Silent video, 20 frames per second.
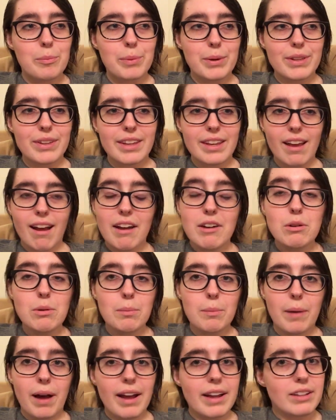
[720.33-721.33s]
But like I
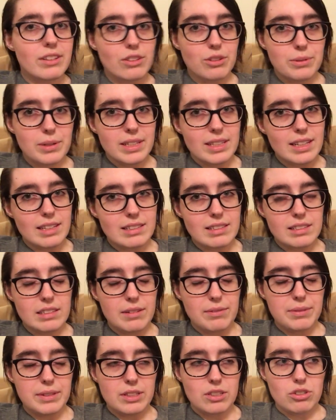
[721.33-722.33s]
don't mind doing that
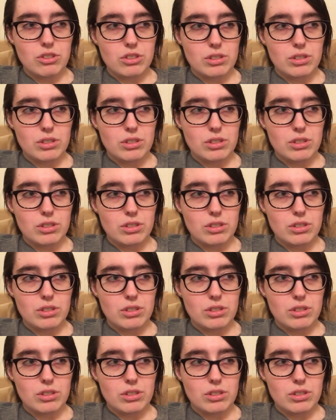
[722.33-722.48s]
stuff that's